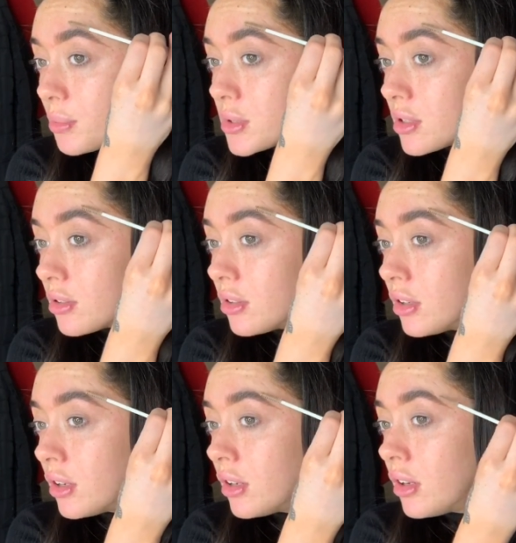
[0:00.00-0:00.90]
so
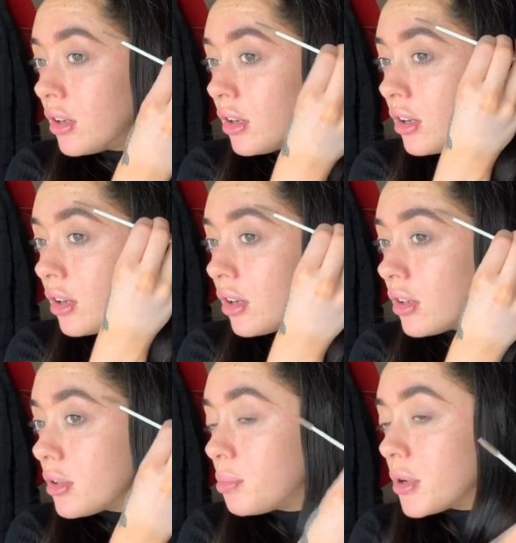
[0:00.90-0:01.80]
I'll
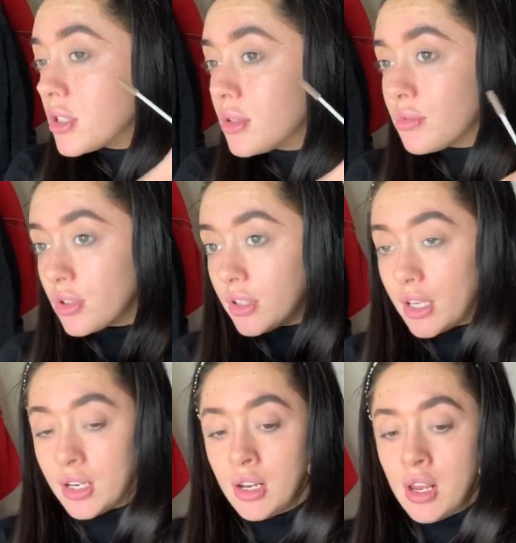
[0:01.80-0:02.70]
just brush them down then.